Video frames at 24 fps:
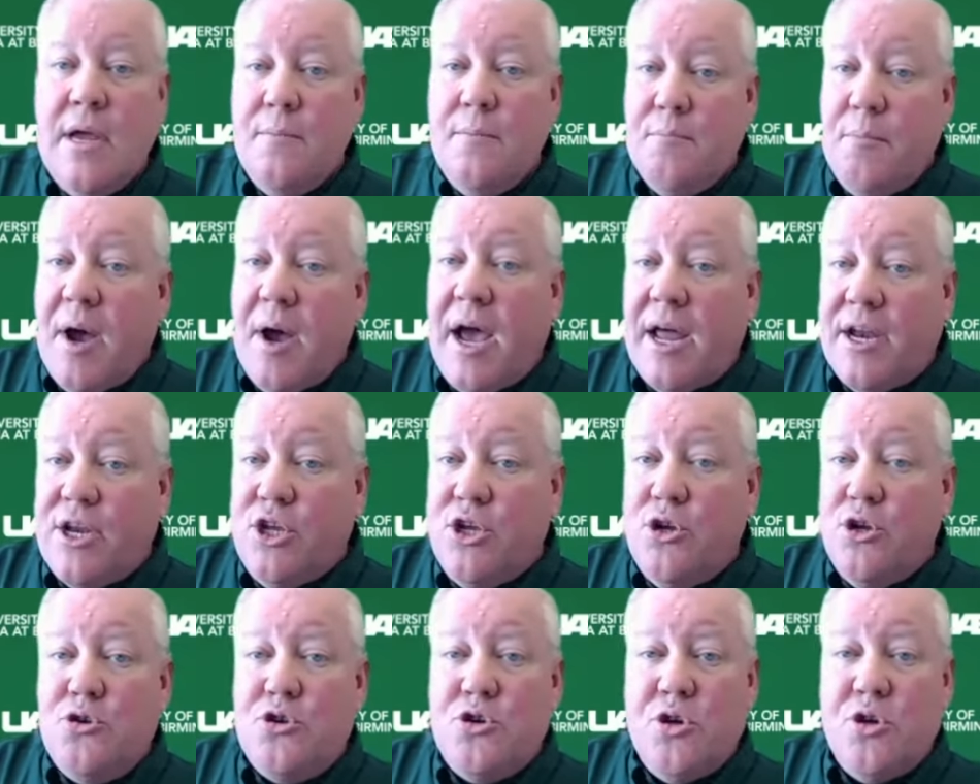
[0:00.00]
But
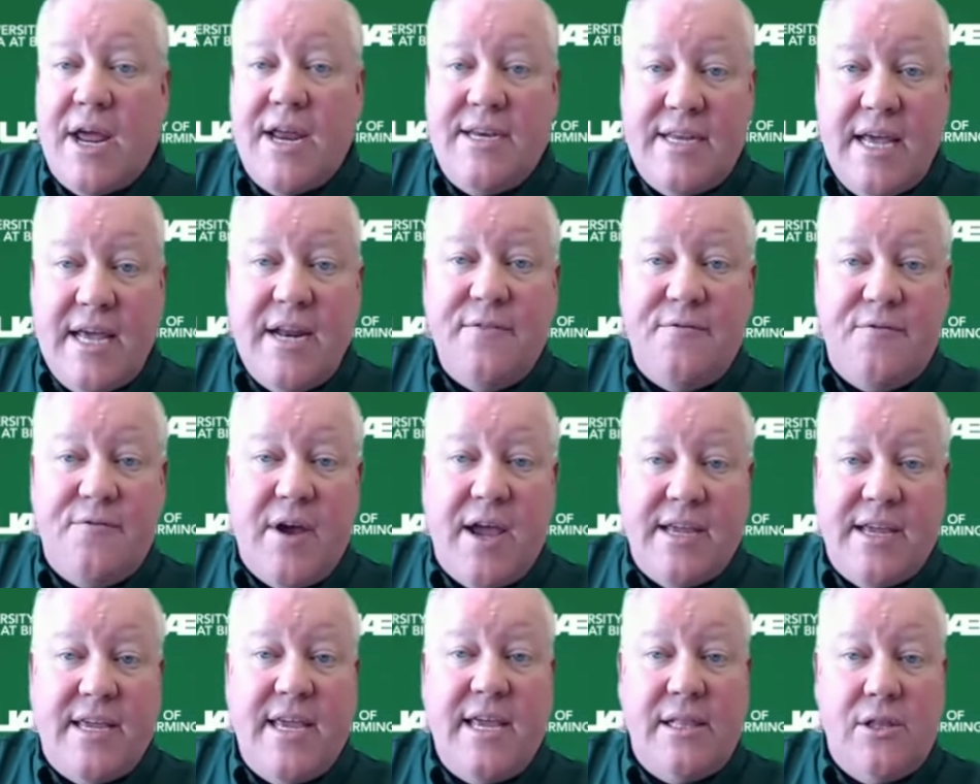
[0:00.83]
you should identify
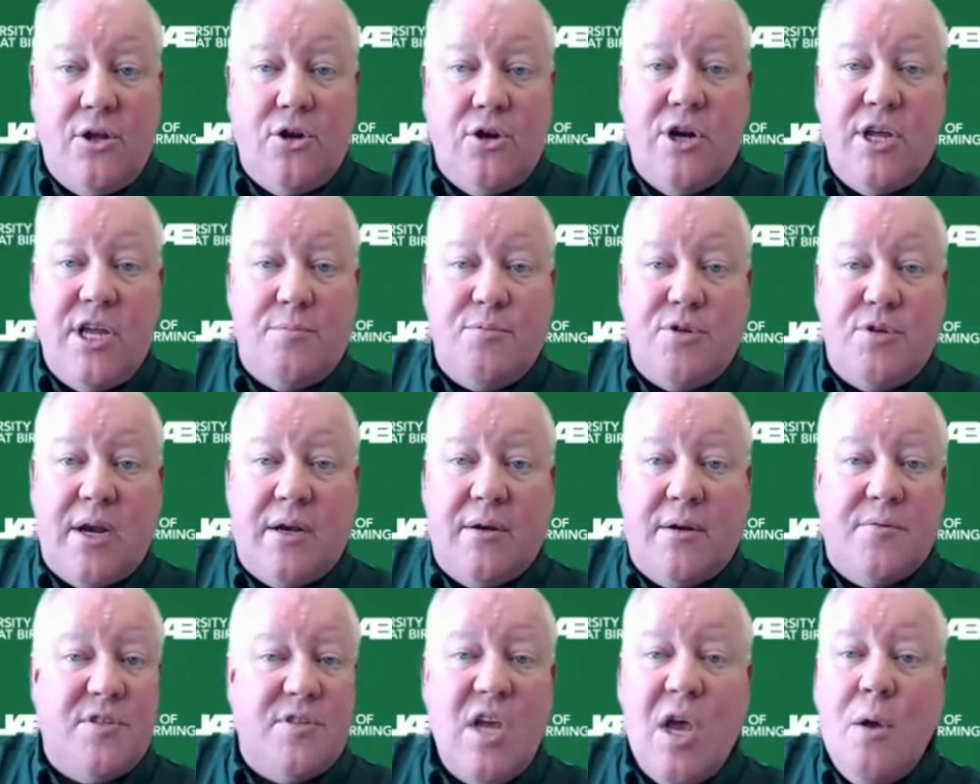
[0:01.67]
key learning
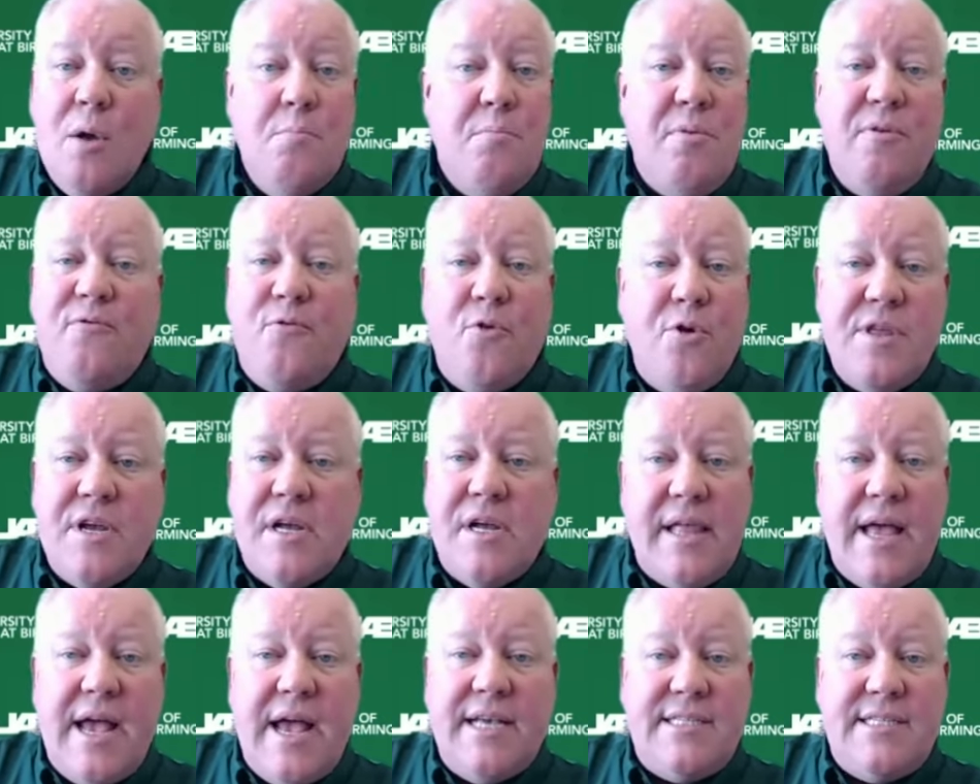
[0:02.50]
objectives before the
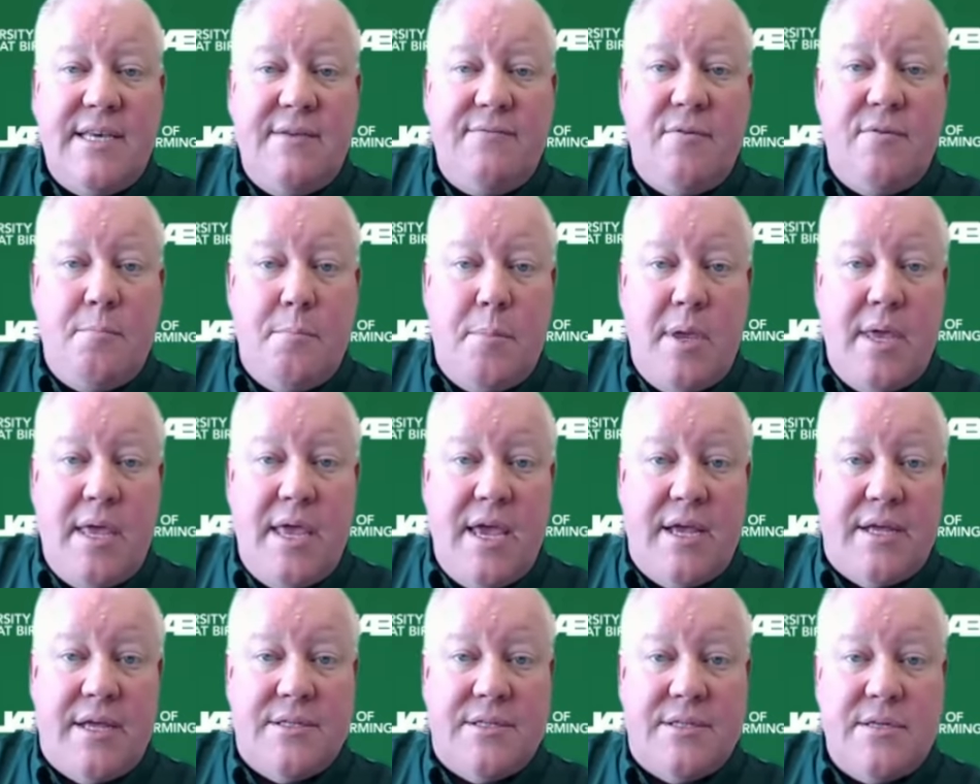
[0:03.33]
class even
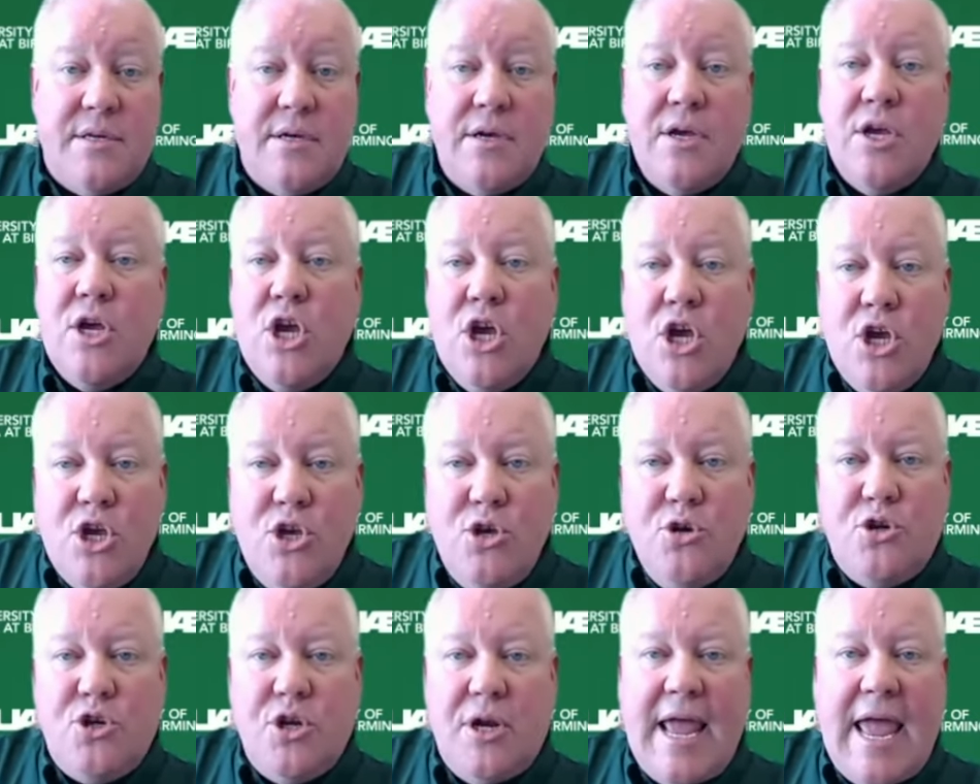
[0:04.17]
begins. You
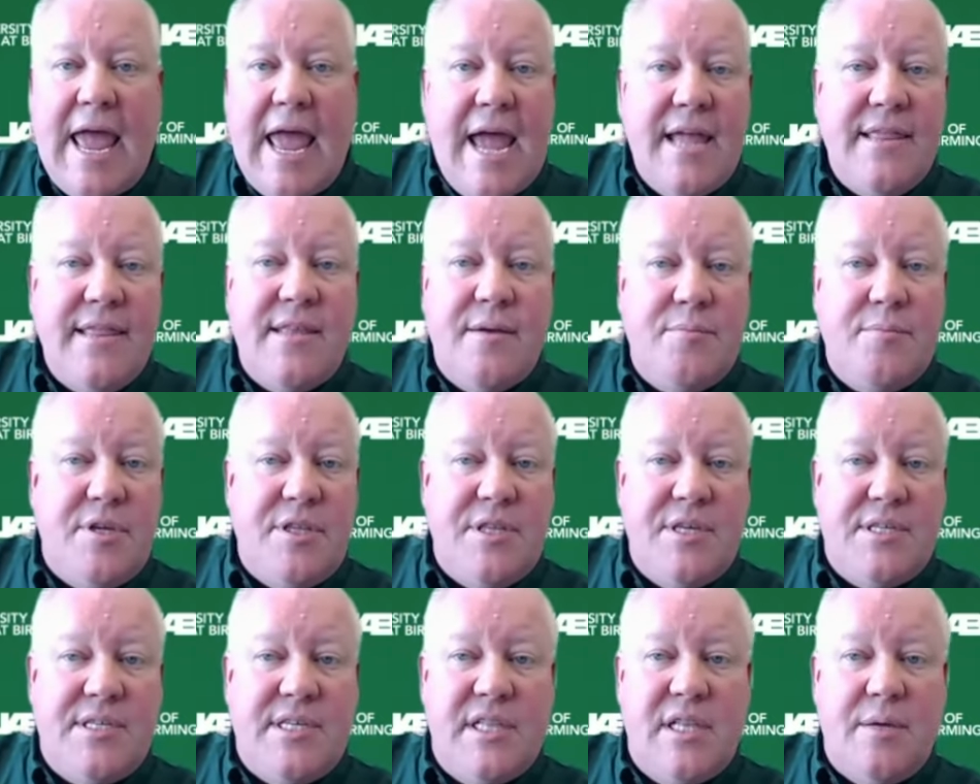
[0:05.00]
should add them to the
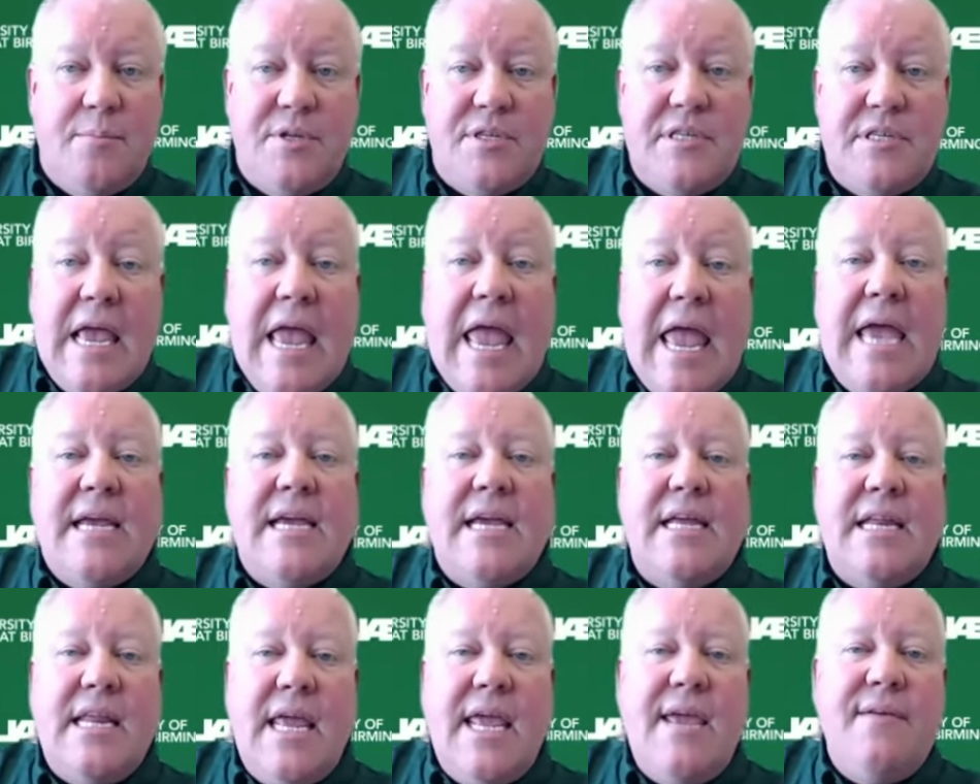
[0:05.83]
syllabus and
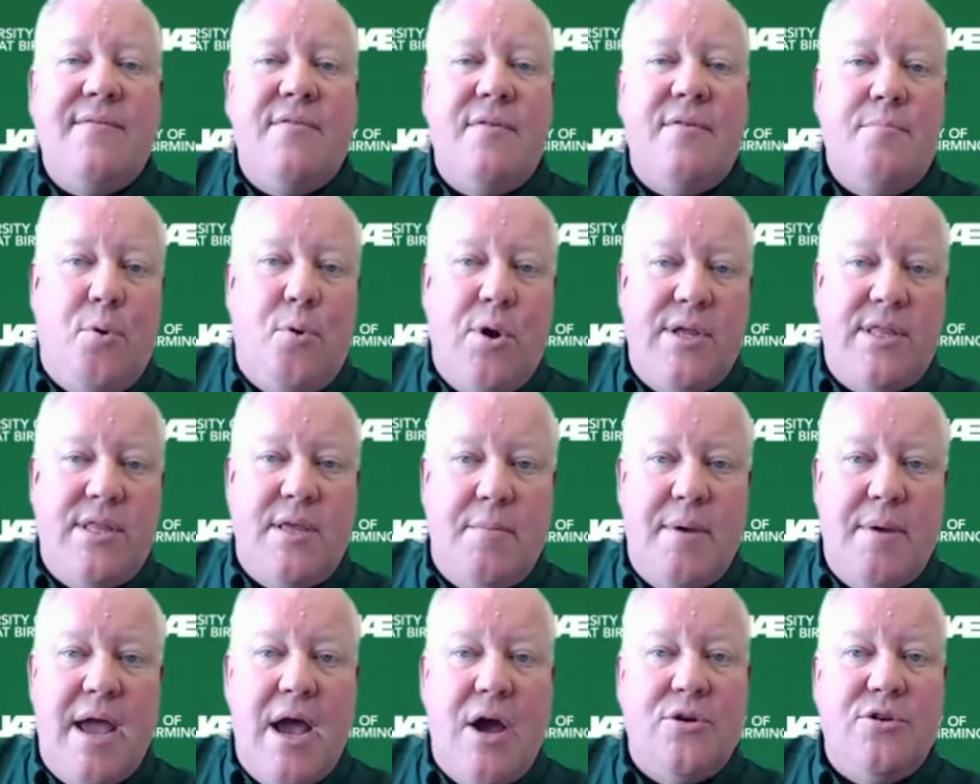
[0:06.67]
could even point them
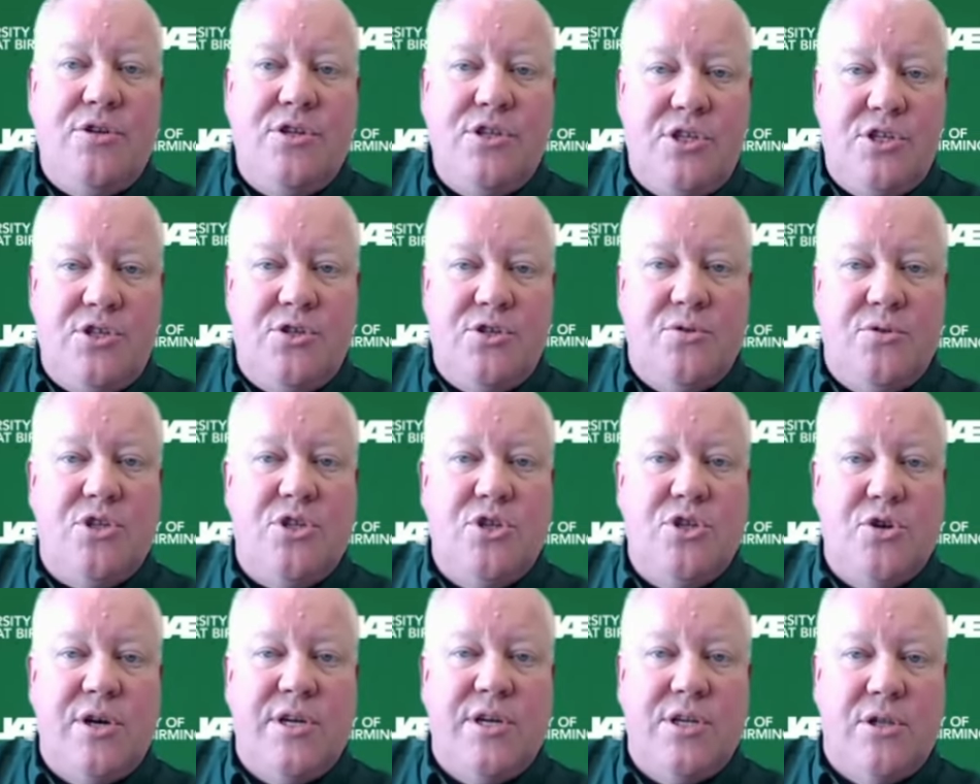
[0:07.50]
out to students
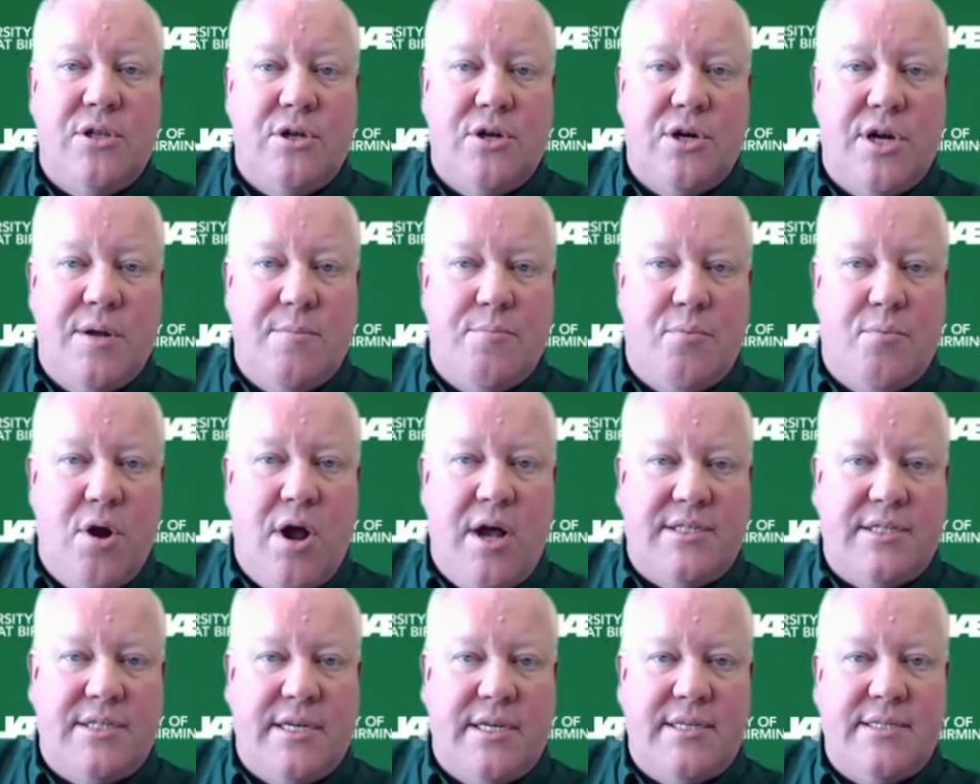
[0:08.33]
during the learning
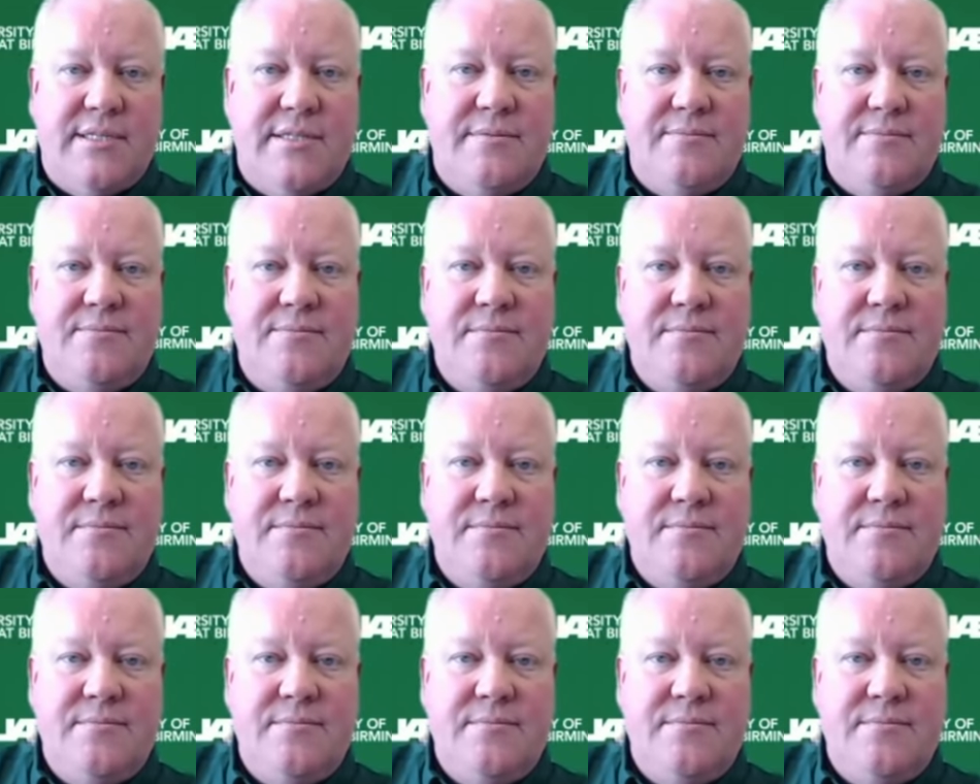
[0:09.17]
process.